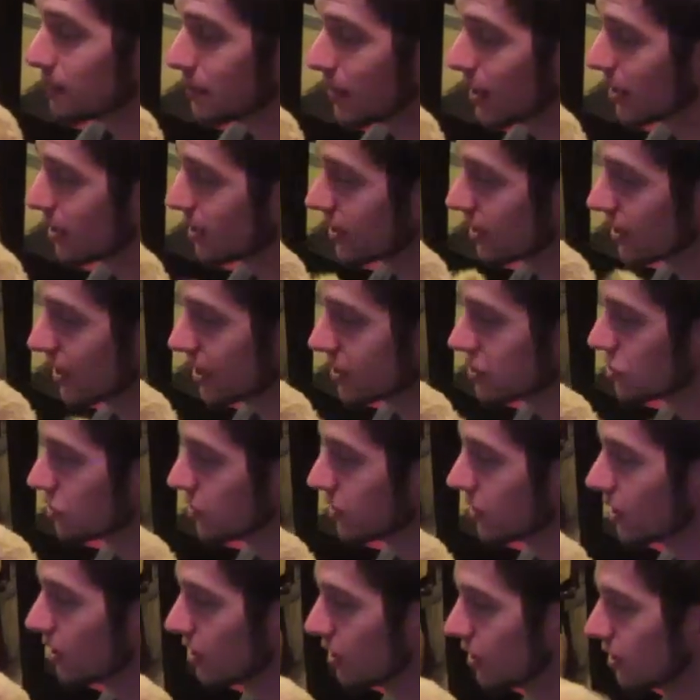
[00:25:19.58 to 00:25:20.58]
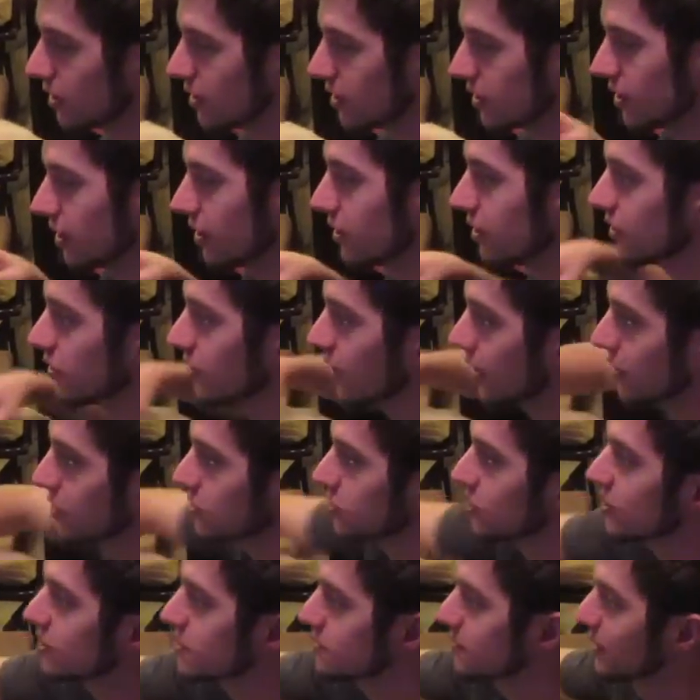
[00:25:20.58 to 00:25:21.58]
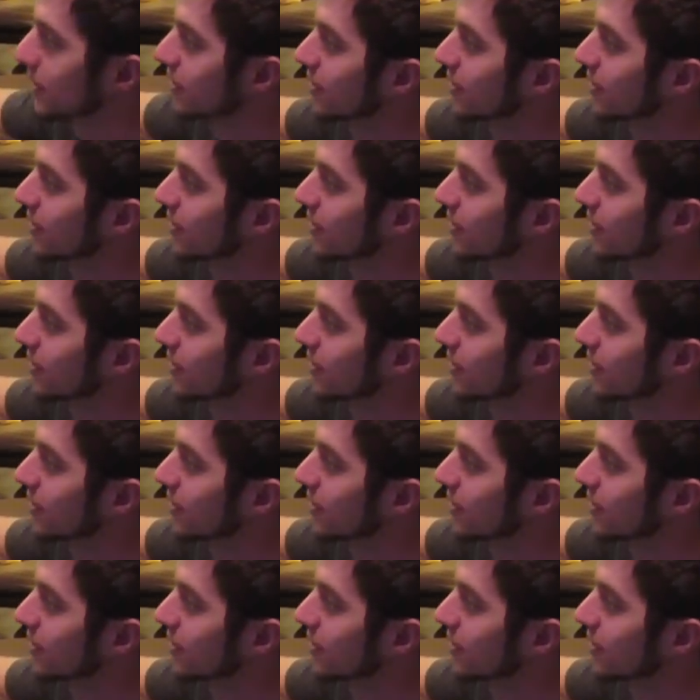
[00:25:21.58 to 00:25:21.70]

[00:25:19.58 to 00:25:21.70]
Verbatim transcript: am not gonna let you get hurt. You gotta trust